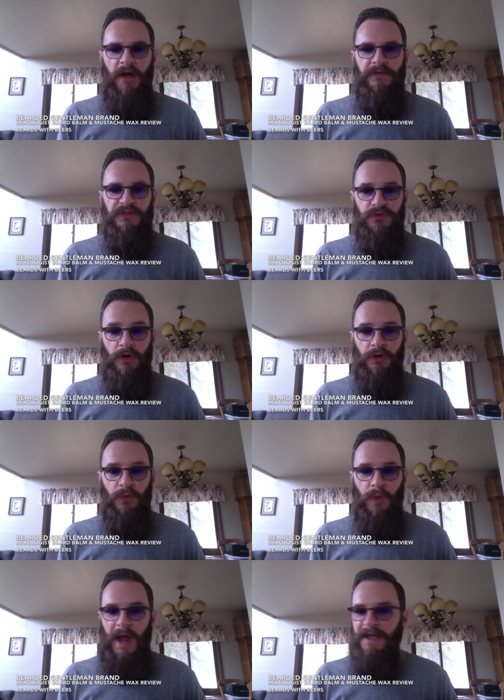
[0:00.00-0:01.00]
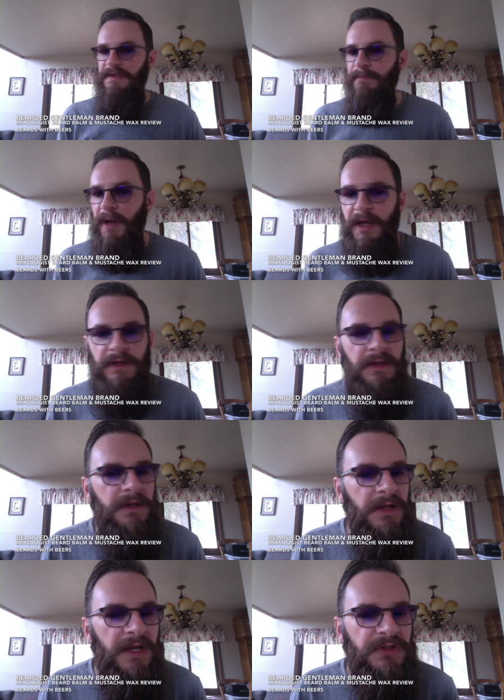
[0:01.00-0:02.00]
of a stronger wax. But
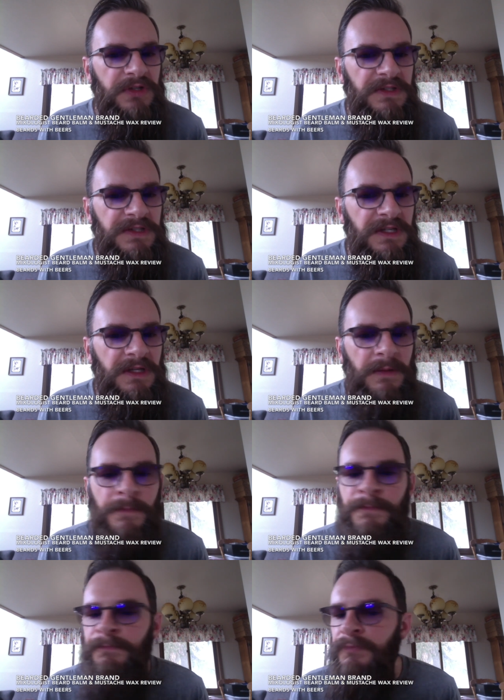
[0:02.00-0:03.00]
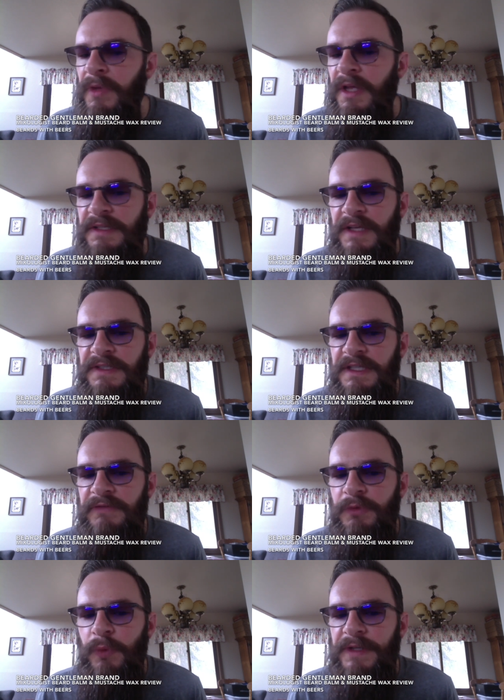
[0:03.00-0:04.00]
as you can see, it doesn't
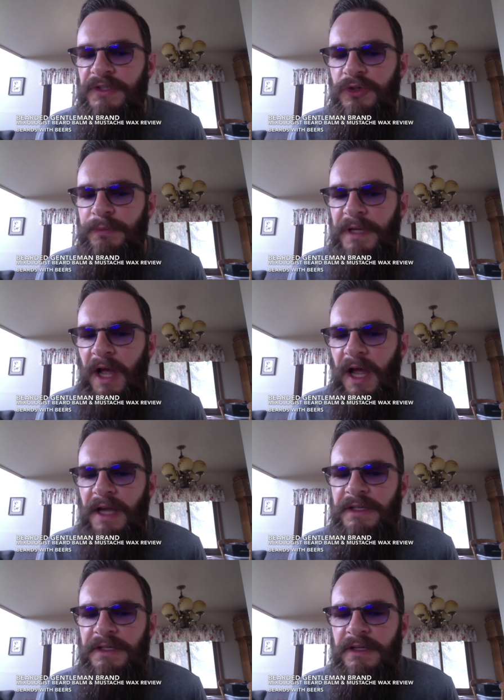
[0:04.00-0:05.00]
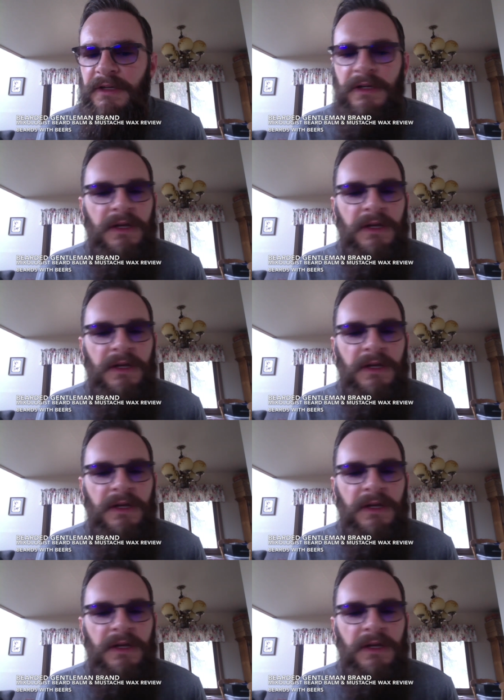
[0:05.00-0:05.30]
leave the residue behind